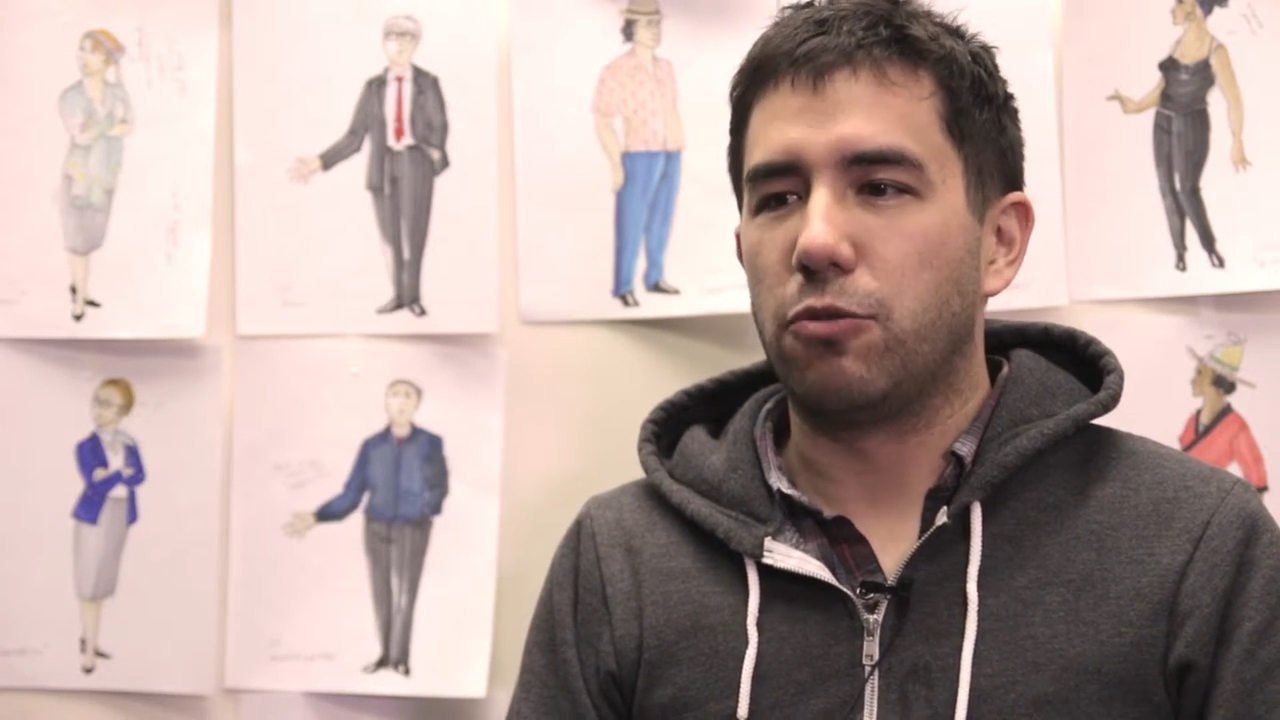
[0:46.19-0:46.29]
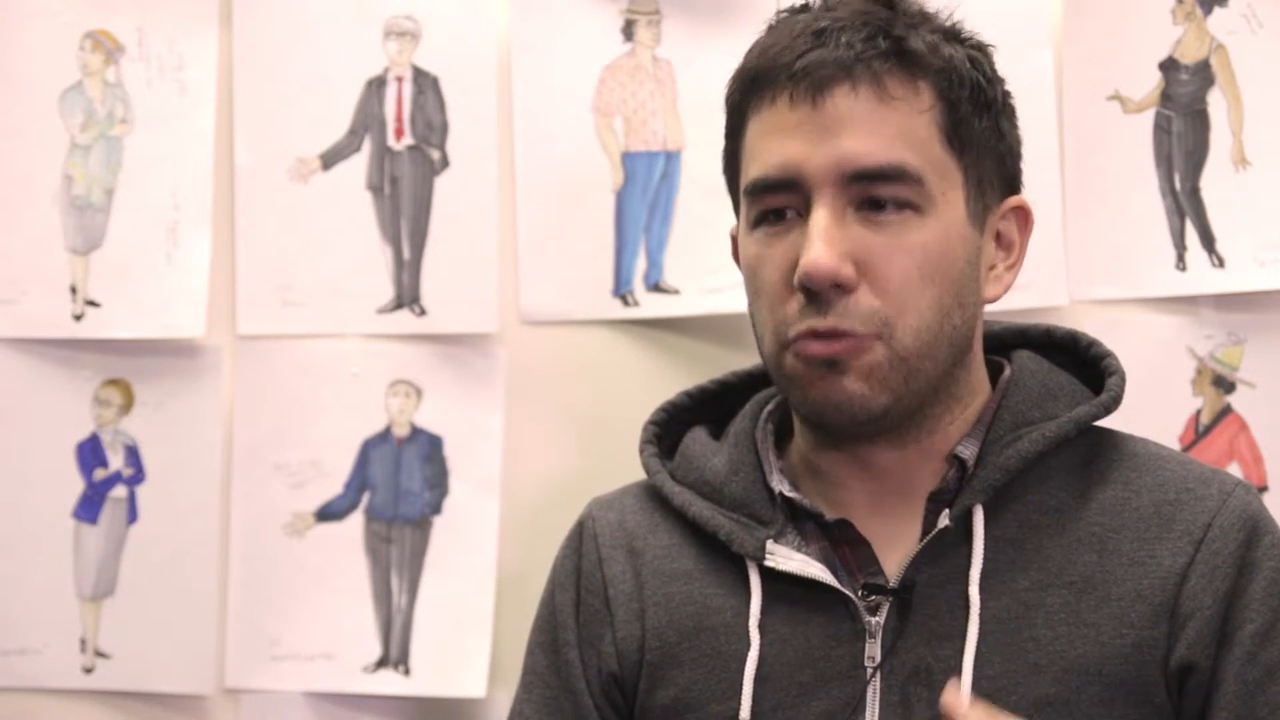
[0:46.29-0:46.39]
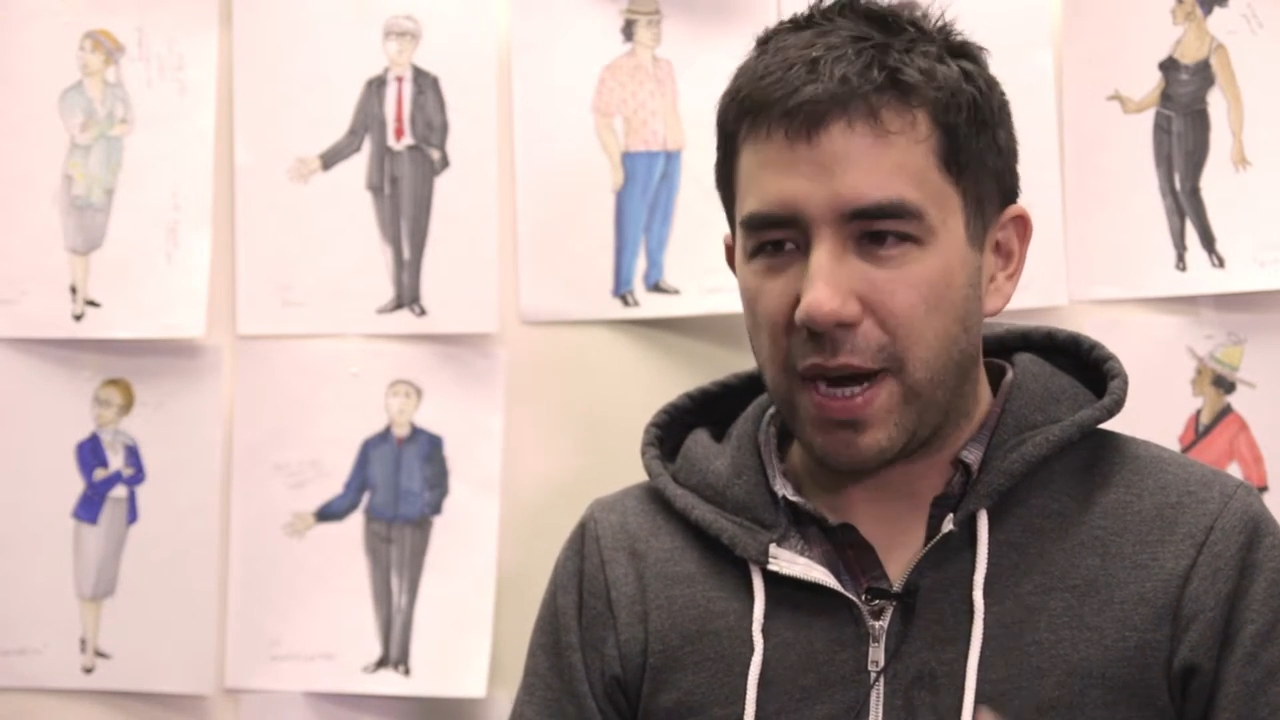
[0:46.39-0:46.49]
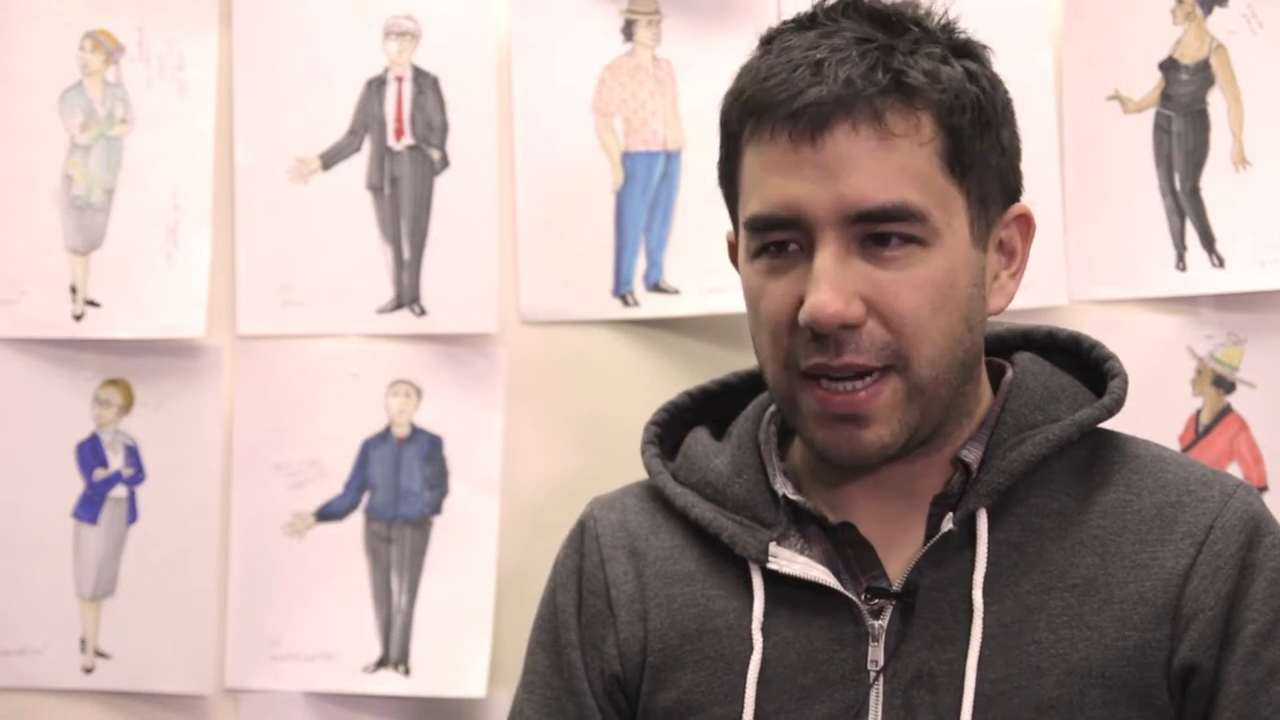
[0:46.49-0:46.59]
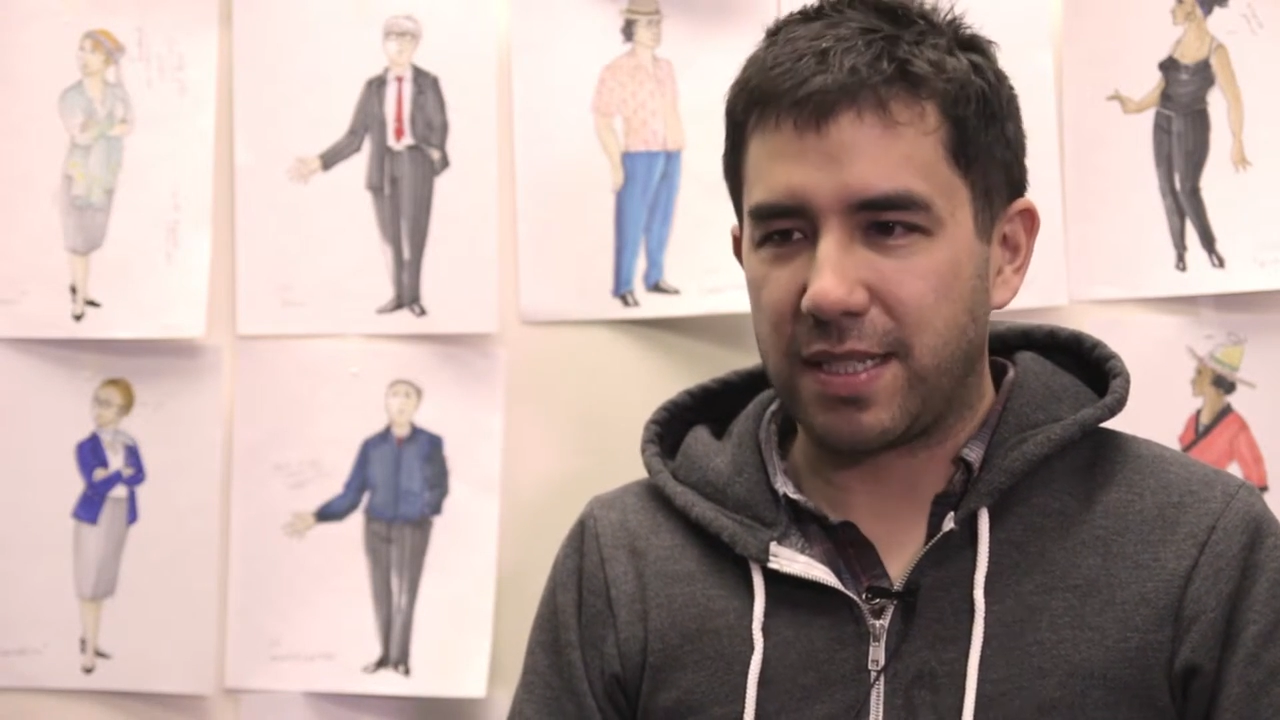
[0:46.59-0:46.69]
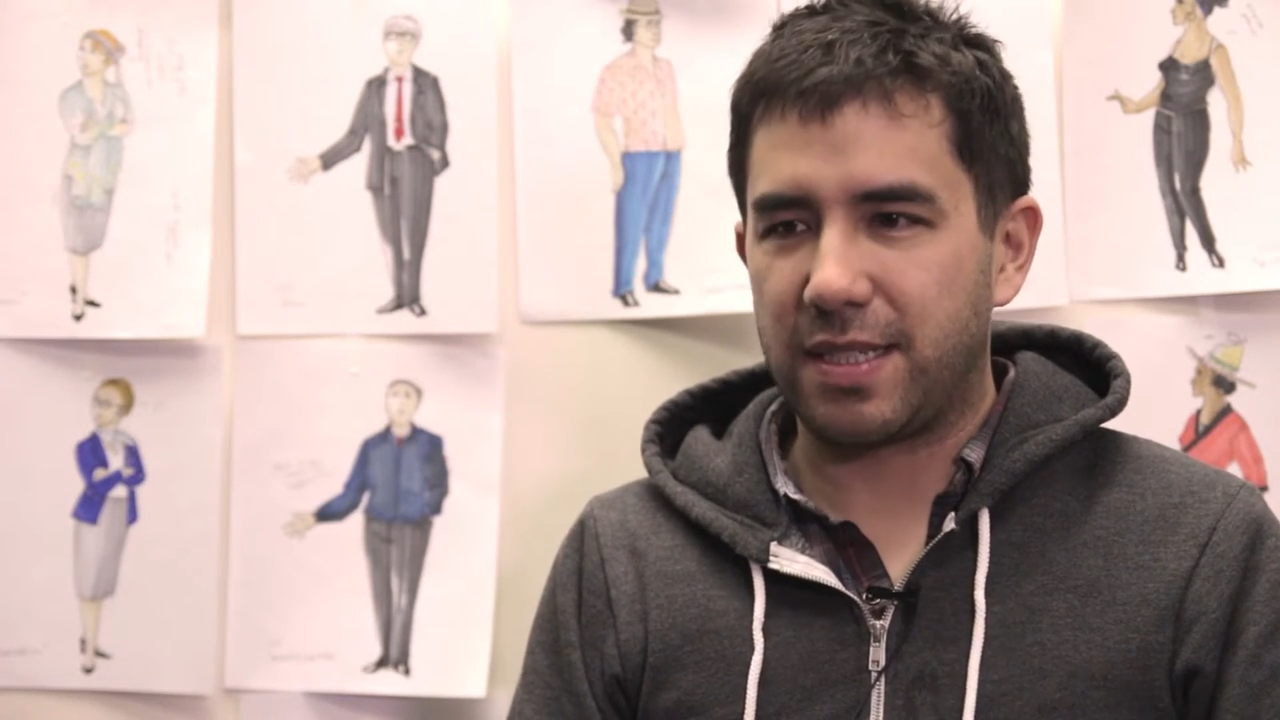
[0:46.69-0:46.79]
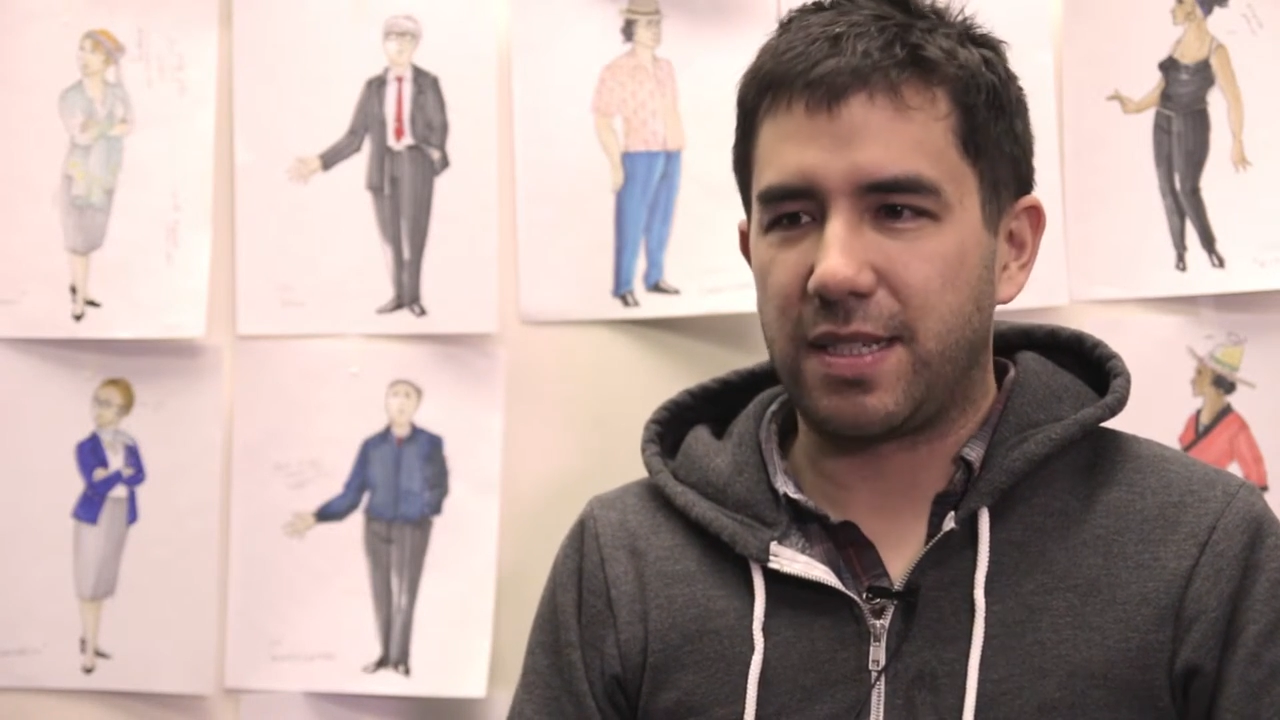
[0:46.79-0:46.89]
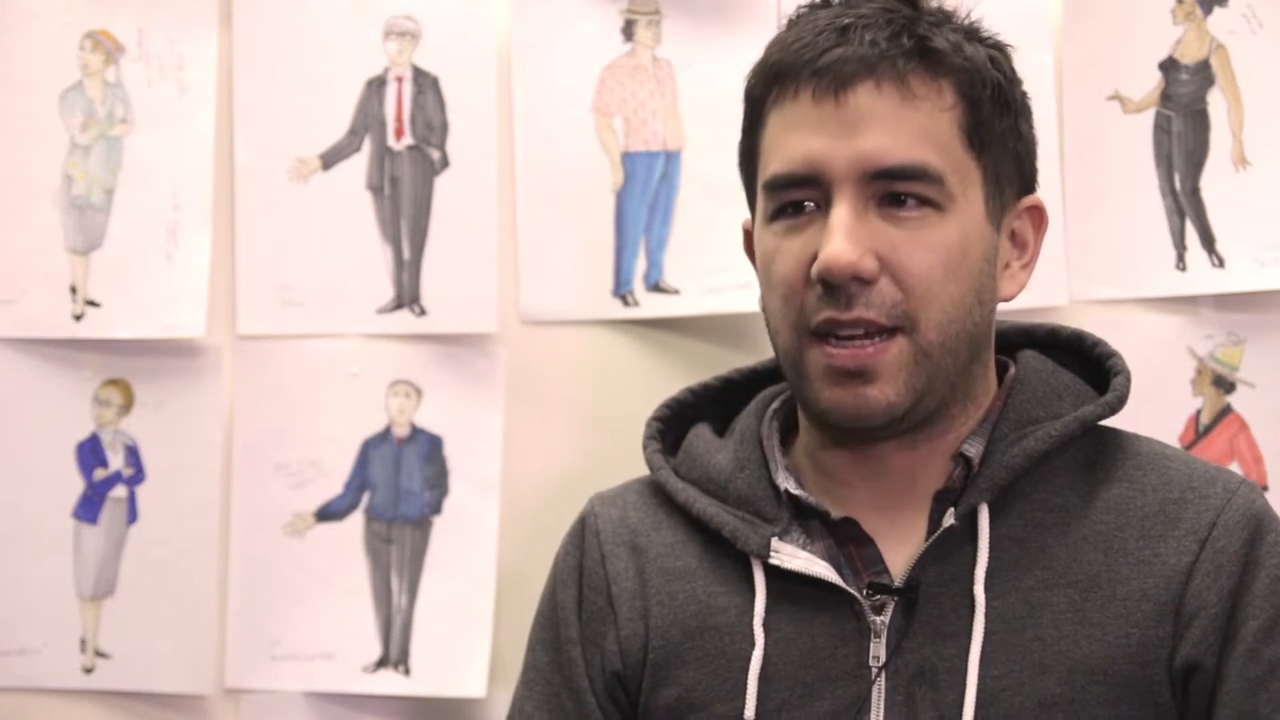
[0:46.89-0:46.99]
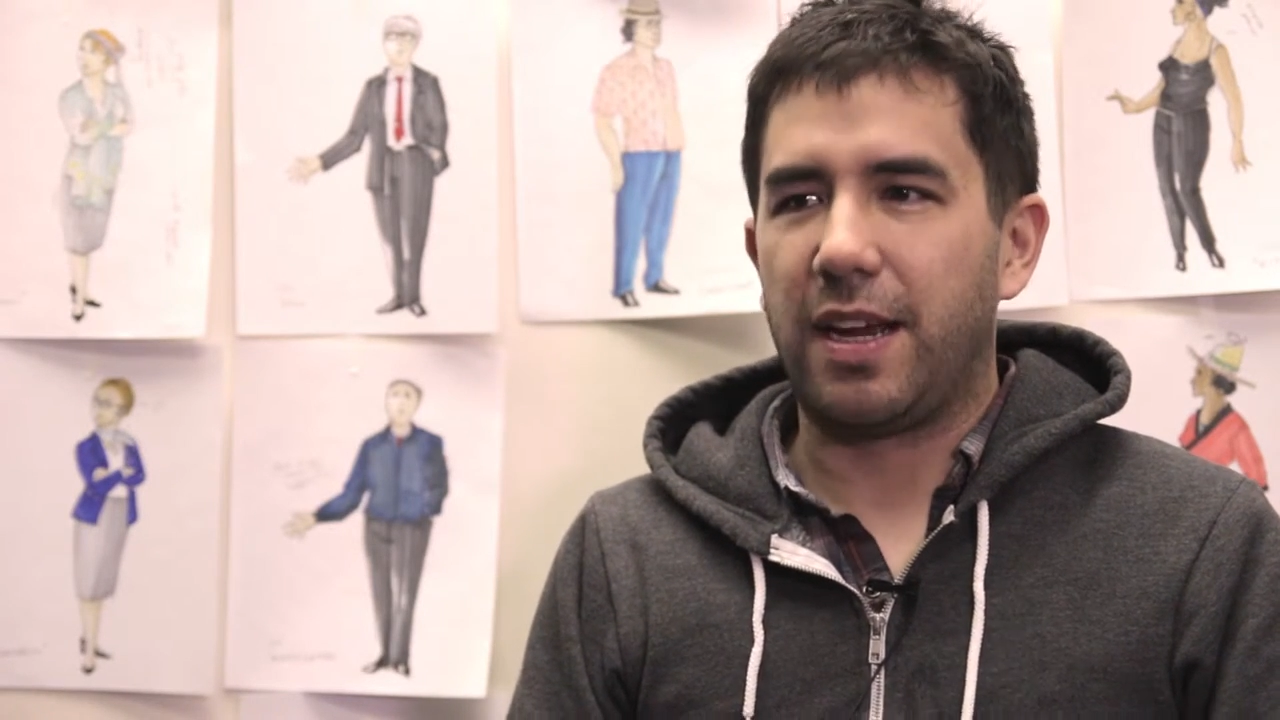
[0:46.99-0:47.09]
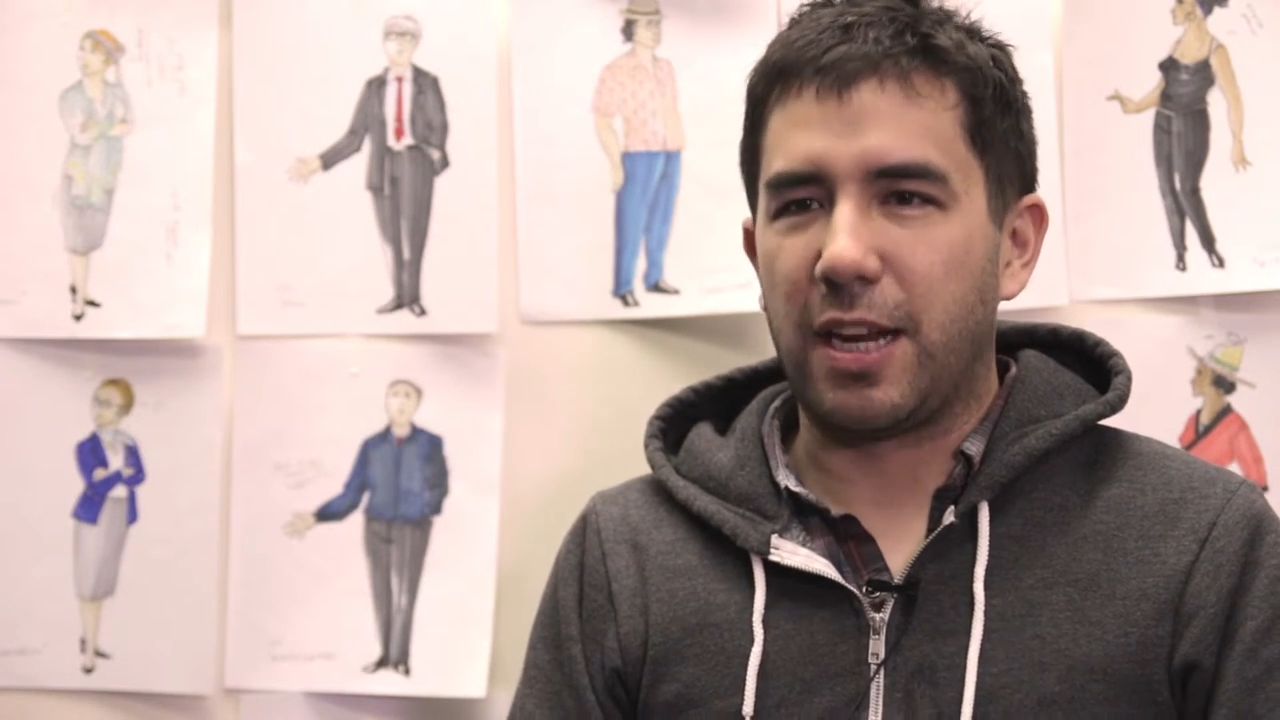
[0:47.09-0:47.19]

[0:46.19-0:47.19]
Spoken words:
race